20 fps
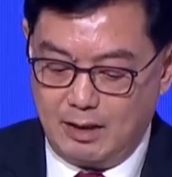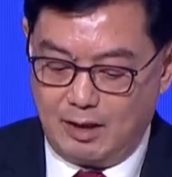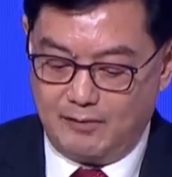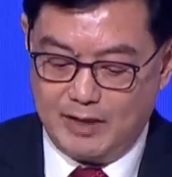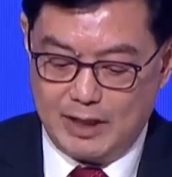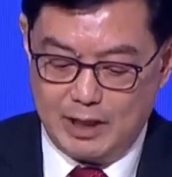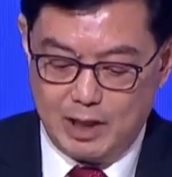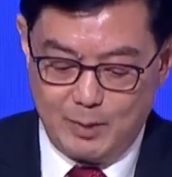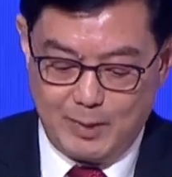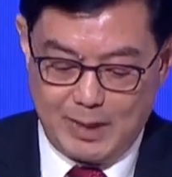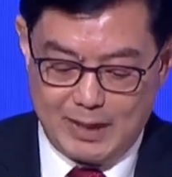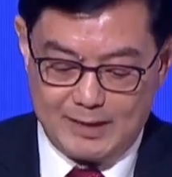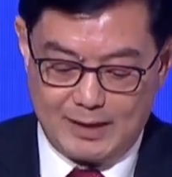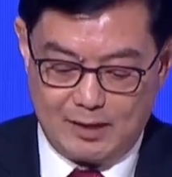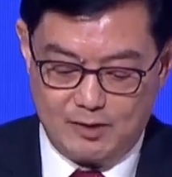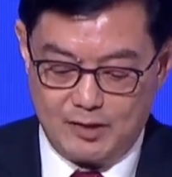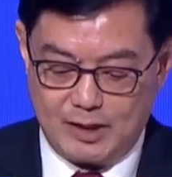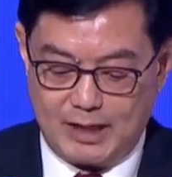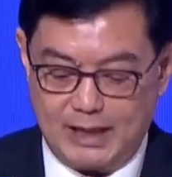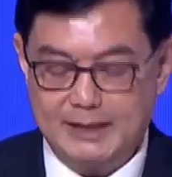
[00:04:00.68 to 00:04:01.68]
the US and
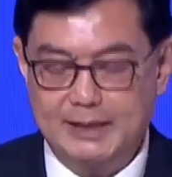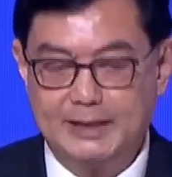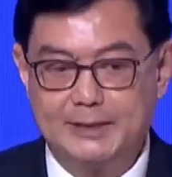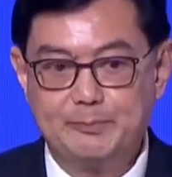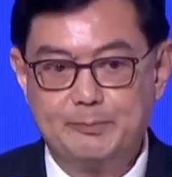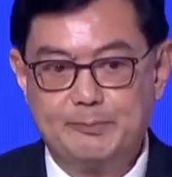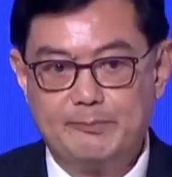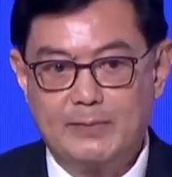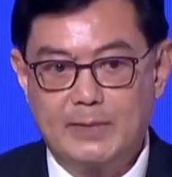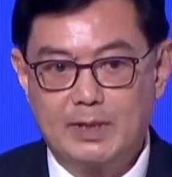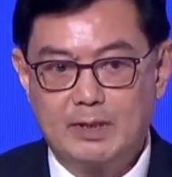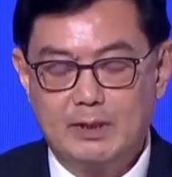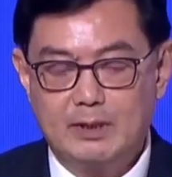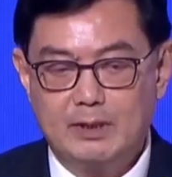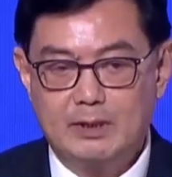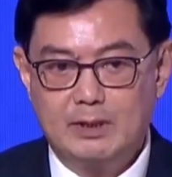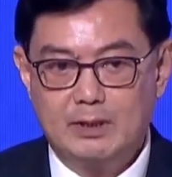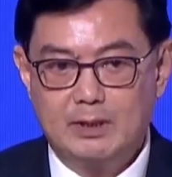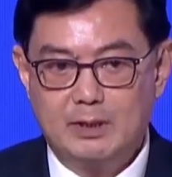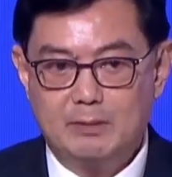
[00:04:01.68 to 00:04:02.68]
China,
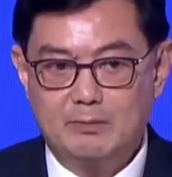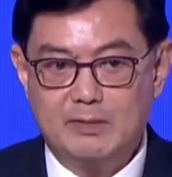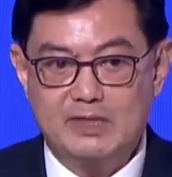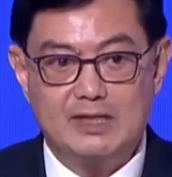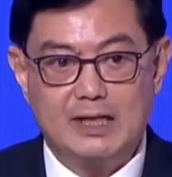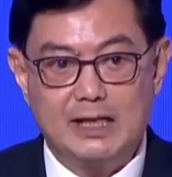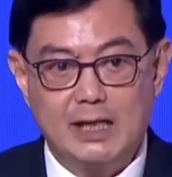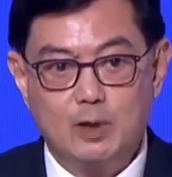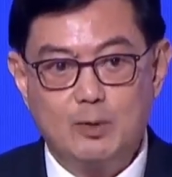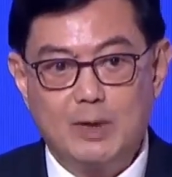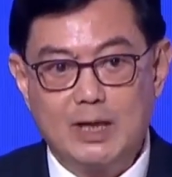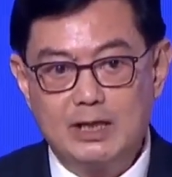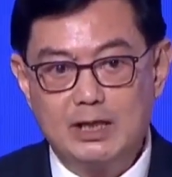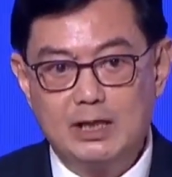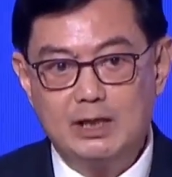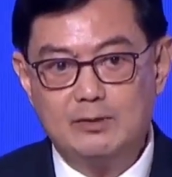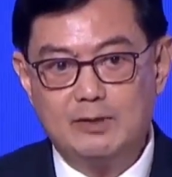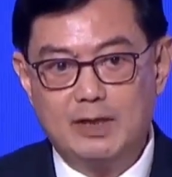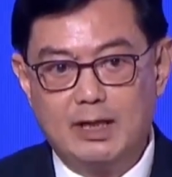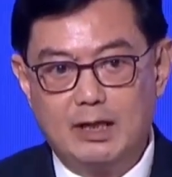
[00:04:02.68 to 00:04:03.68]
Mr. Lee Kuan
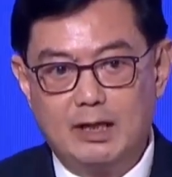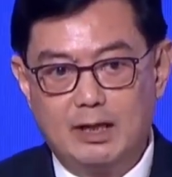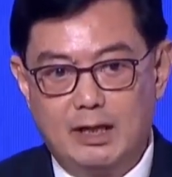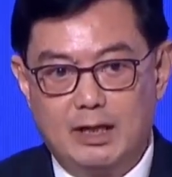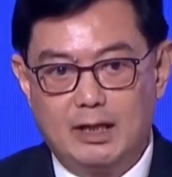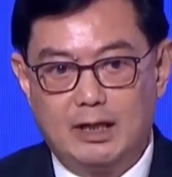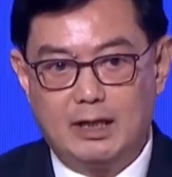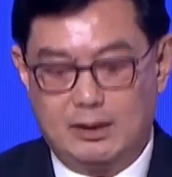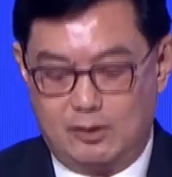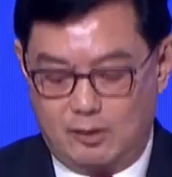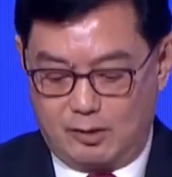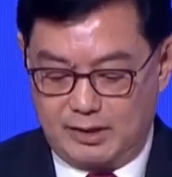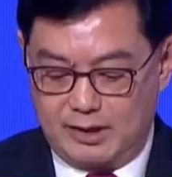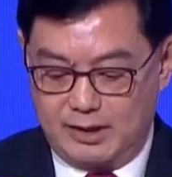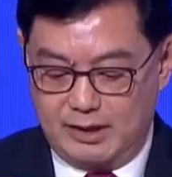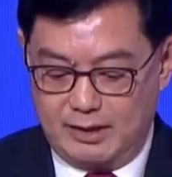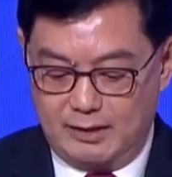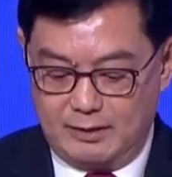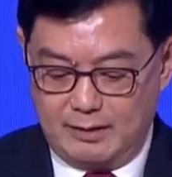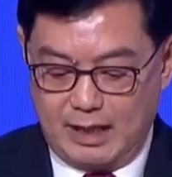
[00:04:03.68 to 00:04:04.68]
Yew and
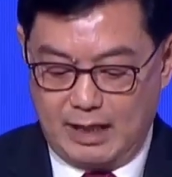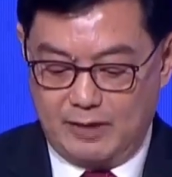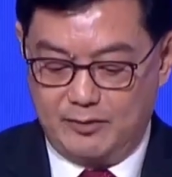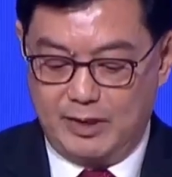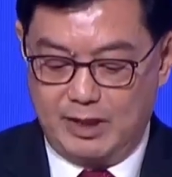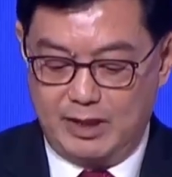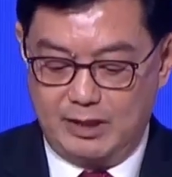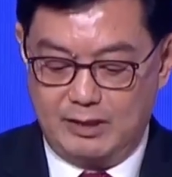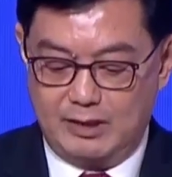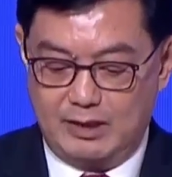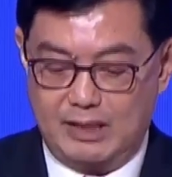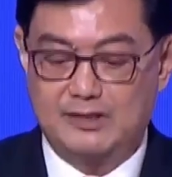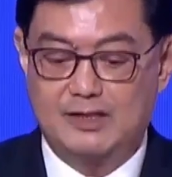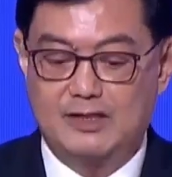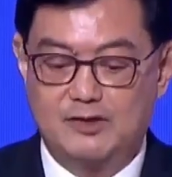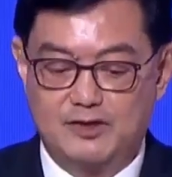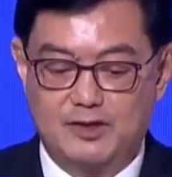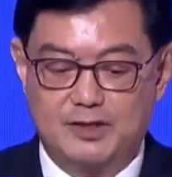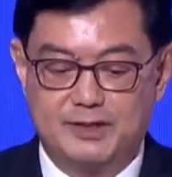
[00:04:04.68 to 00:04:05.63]
Dr. Henry Kissinger.